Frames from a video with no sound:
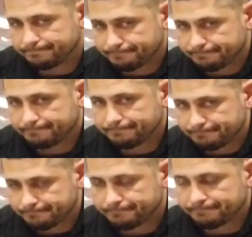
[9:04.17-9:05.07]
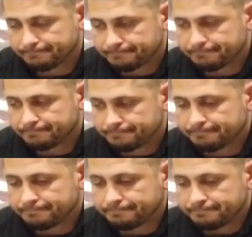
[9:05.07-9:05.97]

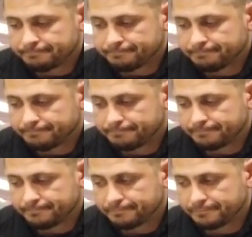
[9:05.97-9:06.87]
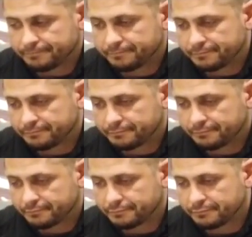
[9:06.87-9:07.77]

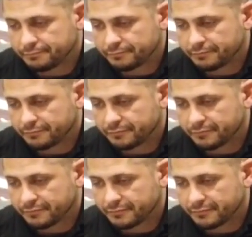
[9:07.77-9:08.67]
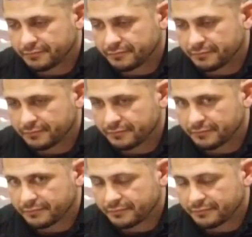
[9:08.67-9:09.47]
This person isn't speaking.